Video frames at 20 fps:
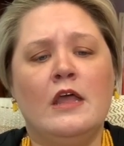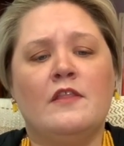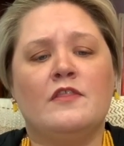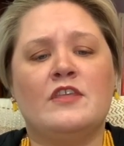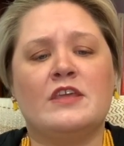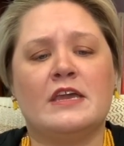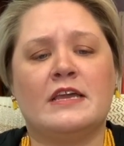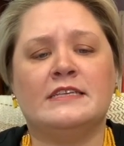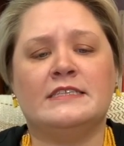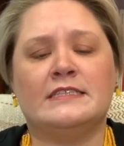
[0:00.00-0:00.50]

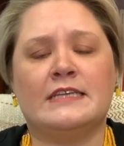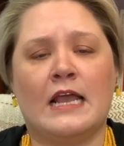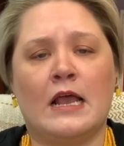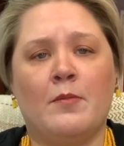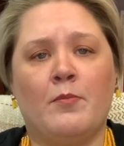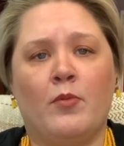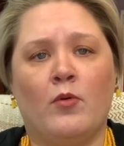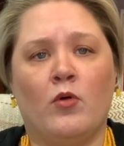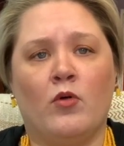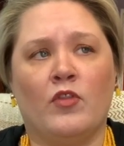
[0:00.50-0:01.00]
The
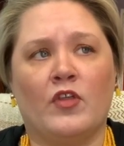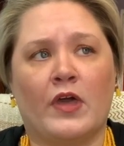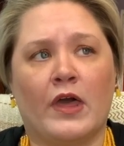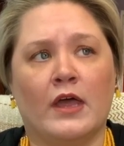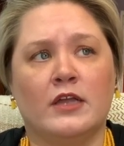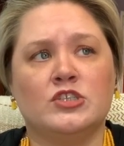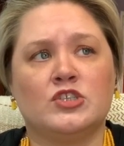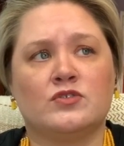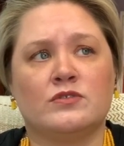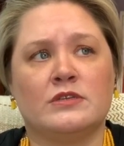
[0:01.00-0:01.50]
example, the
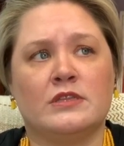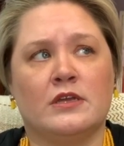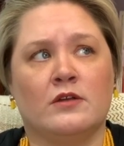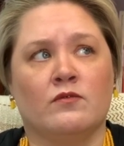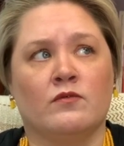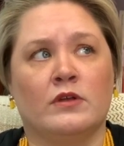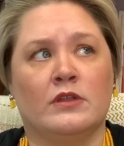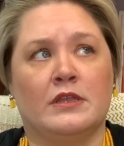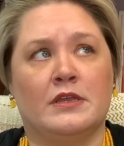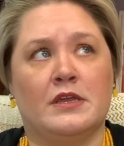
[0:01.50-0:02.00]
country that
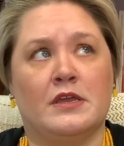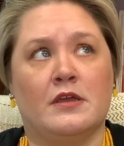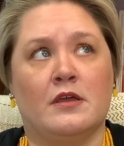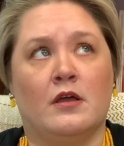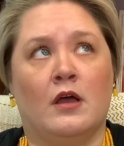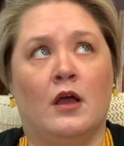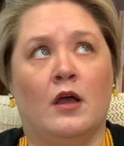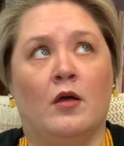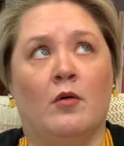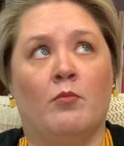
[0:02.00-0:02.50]
really
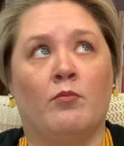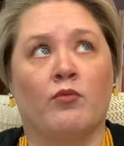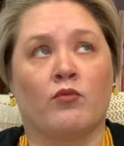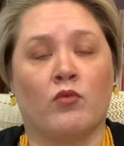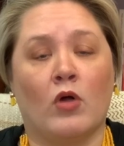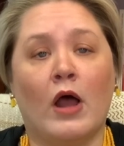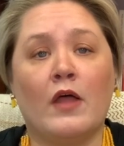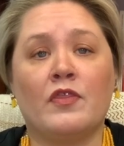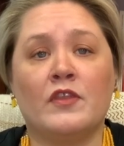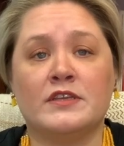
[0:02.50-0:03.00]

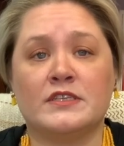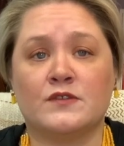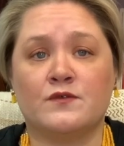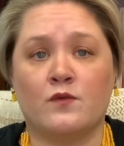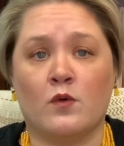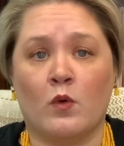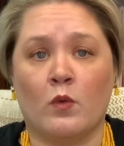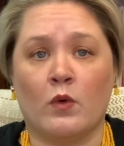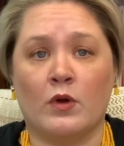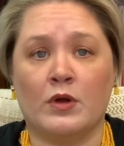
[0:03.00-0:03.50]
brought this
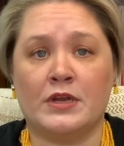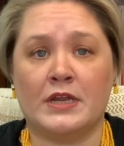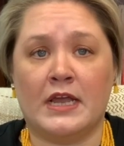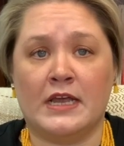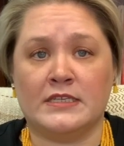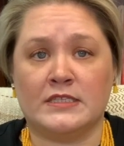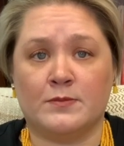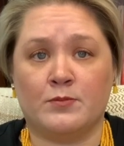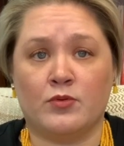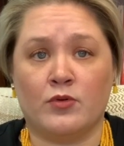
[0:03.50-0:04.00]
forward
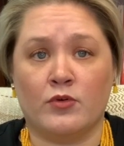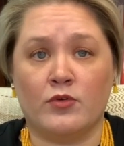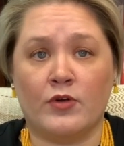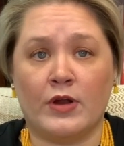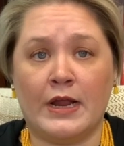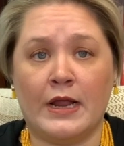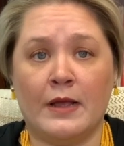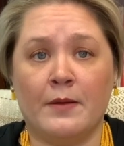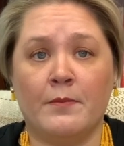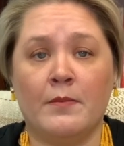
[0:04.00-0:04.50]
as a
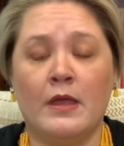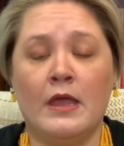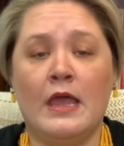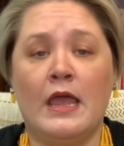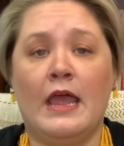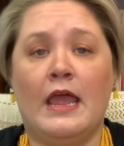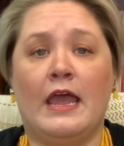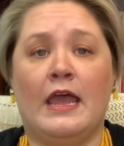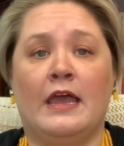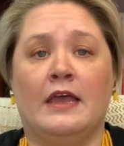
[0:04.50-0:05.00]
program
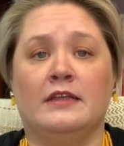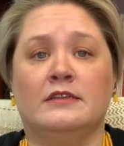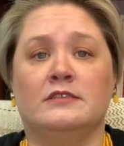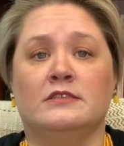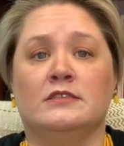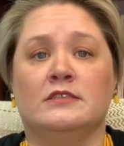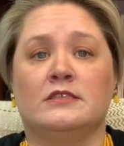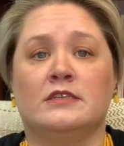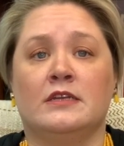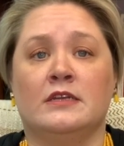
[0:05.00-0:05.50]

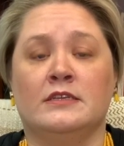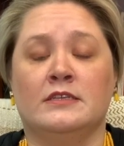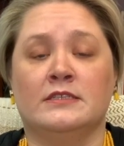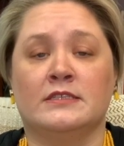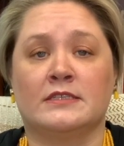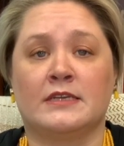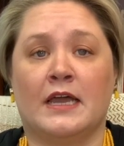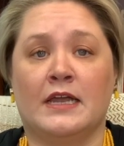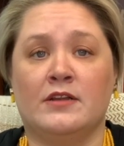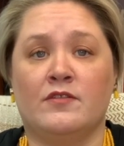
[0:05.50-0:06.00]
and
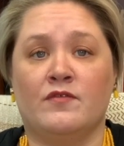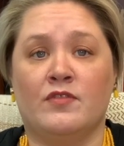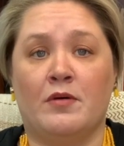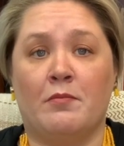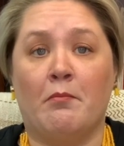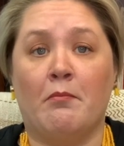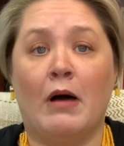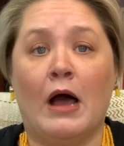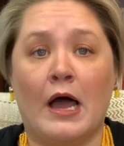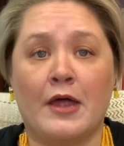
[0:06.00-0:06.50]
is kind of the
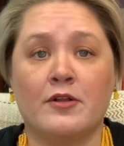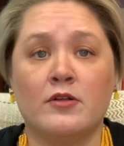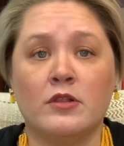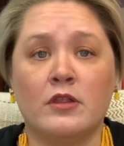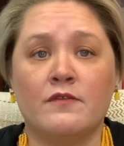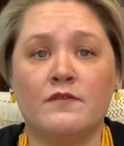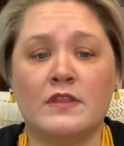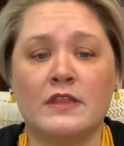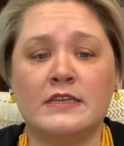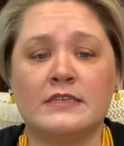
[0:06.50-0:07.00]
model
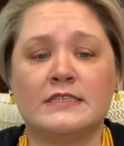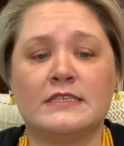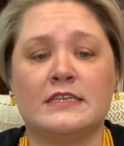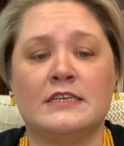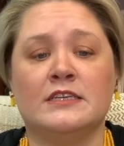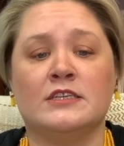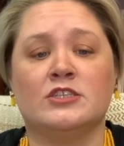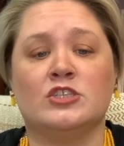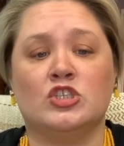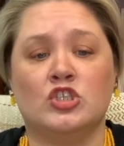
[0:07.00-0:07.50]
of this is